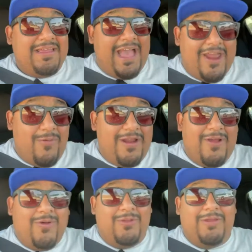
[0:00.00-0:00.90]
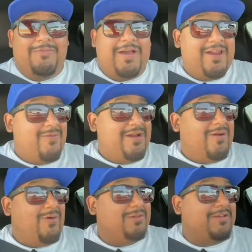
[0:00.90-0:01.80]
I don't want to hold the. I don't want to
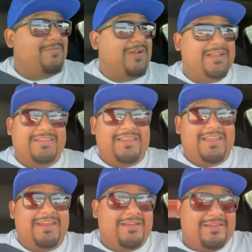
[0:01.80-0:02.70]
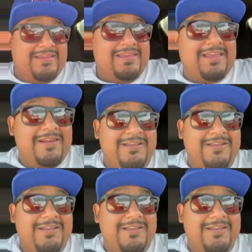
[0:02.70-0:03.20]
hold the fucking thing. Like, it looks